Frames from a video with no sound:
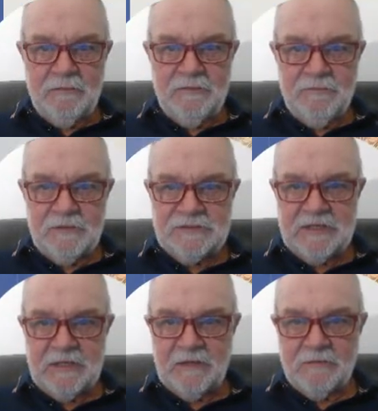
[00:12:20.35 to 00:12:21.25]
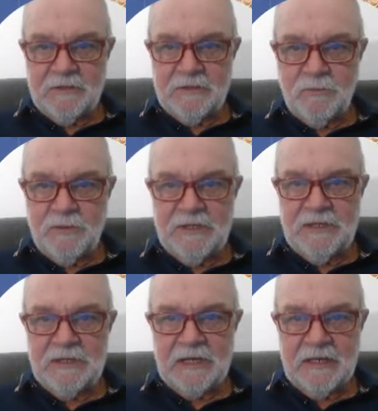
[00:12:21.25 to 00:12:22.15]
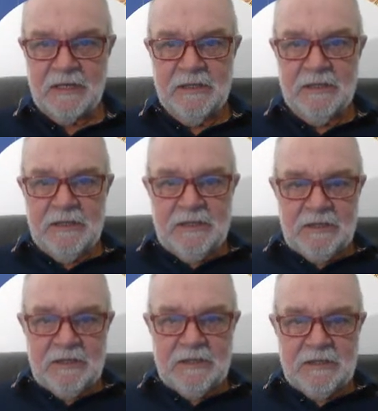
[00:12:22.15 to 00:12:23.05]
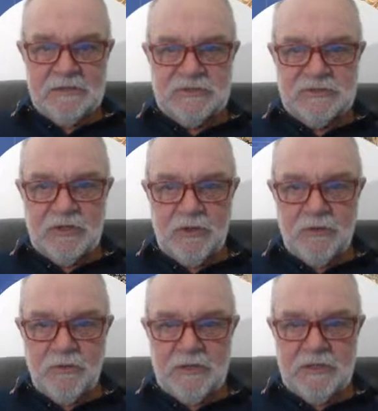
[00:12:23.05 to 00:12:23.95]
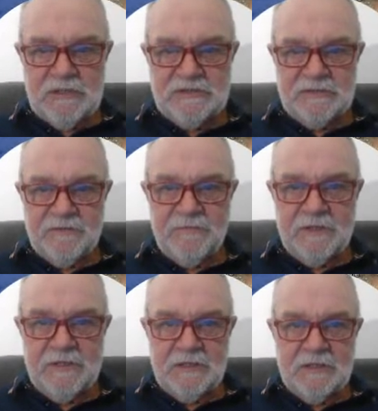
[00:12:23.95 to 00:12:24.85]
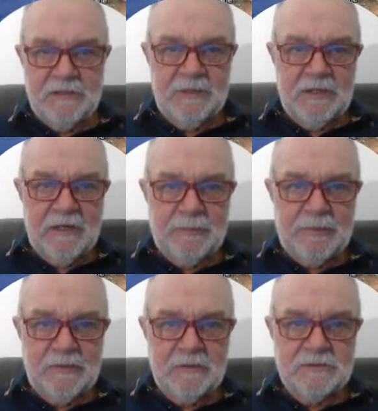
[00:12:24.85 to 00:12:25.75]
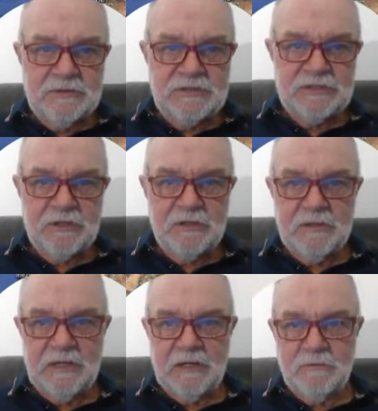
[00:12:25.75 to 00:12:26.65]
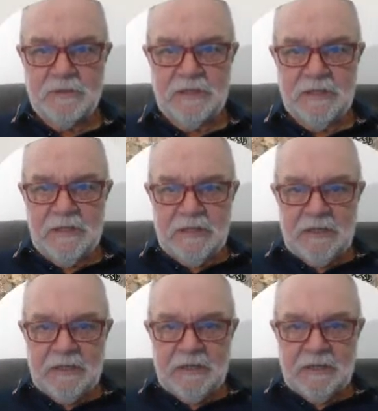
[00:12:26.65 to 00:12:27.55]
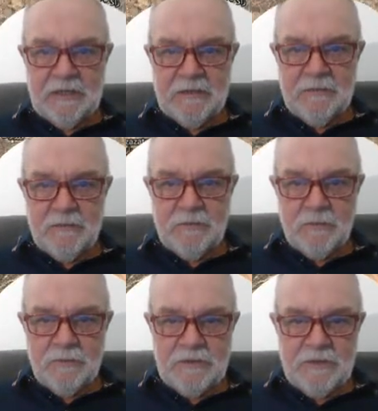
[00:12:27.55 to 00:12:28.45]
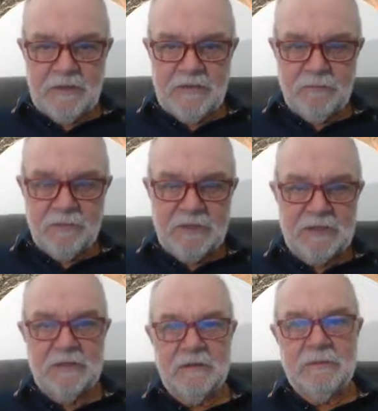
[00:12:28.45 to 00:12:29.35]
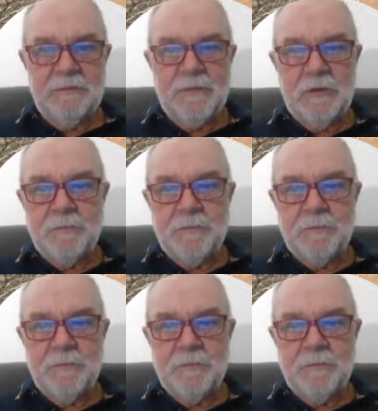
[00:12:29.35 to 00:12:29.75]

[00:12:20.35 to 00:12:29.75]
We've lost our wind indicator. So here's the fleet coming up. I'll just show you how we... we didn't have the wind, did we? No.